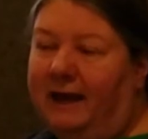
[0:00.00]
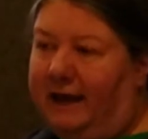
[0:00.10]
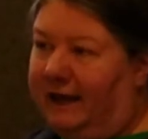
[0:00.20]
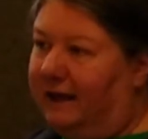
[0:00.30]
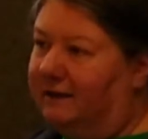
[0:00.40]

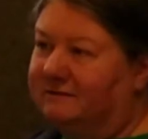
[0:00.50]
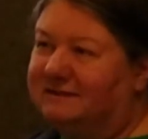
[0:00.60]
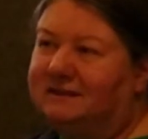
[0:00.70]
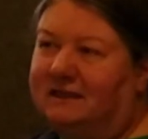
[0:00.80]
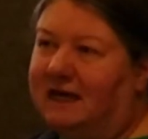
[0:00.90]
and
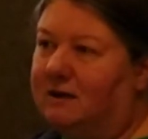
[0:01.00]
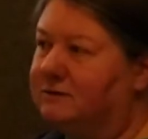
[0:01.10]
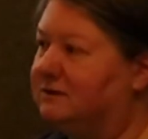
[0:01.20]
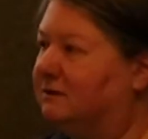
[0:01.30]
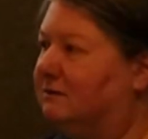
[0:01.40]
city
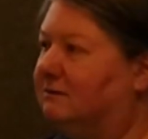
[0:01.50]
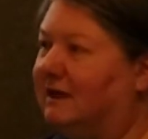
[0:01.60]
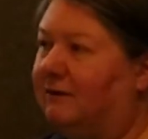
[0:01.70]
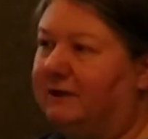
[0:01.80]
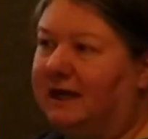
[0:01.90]
council,
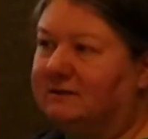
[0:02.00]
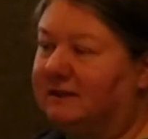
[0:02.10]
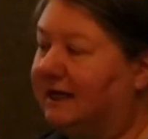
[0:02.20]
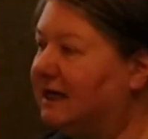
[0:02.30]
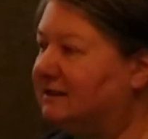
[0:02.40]
county council,
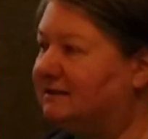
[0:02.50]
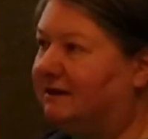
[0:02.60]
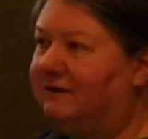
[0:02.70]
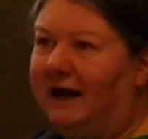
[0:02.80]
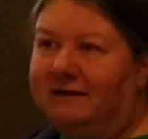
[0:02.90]
that kind of stuff.
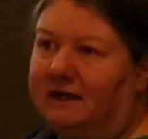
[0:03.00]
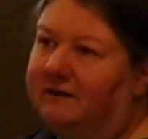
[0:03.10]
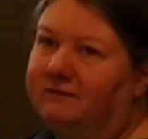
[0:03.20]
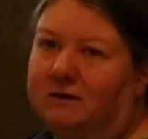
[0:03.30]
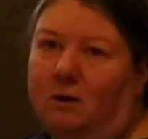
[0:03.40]
They have
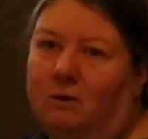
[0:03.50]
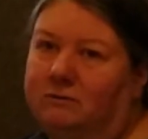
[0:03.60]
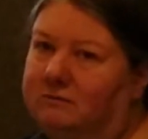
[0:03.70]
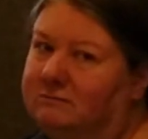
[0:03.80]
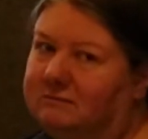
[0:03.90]
their
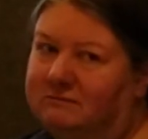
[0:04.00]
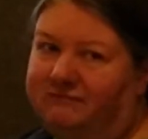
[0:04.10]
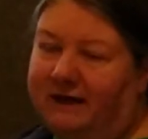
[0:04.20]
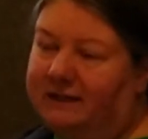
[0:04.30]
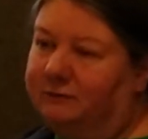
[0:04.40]
own
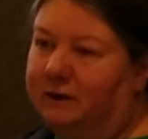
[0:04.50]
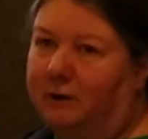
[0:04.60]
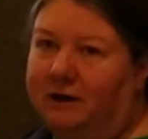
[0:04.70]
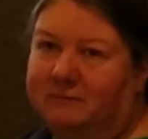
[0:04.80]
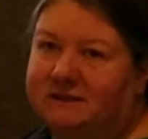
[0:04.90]
filing
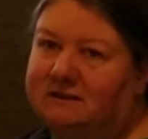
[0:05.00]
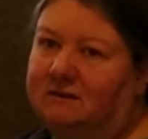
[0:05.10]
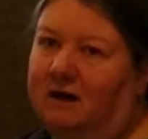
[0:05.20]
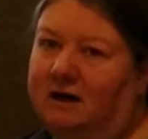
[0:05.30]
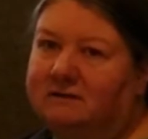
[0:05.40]
requirements and
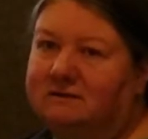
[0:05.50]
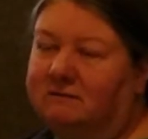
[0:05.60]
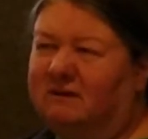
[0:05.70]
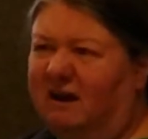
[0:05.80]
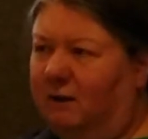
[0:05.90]
laws,
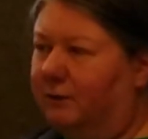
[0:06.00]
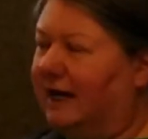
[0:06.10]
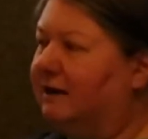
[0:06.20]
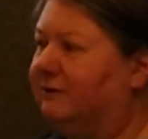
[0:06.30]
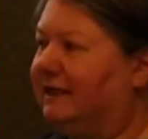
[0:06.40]
so we're not
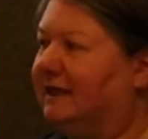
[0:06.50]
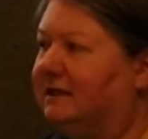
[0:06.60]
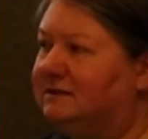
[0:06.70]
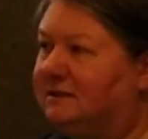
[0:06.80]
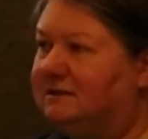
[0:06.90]
gonna really get
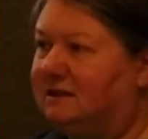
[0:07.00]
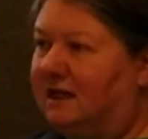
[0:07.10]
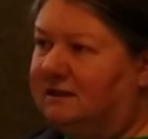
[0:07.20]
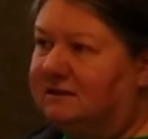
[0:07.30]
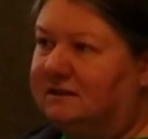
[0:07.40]
into this today,
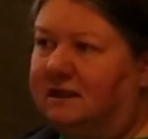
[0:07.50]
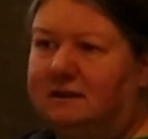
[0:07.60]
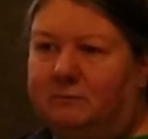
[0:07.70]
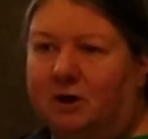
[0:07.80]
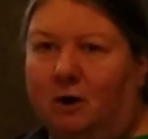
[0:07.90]
because none of them
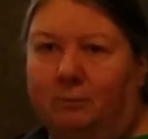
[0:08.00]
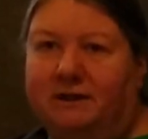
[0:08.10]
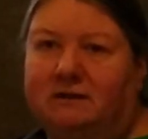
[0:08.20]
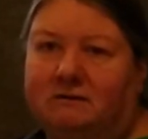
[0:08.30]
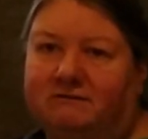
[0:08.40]
are open
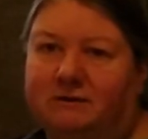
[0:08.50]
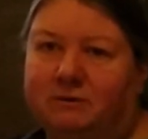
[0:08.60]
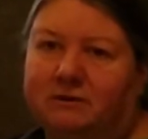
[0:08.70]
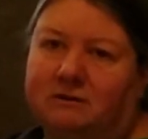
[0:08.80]
in November,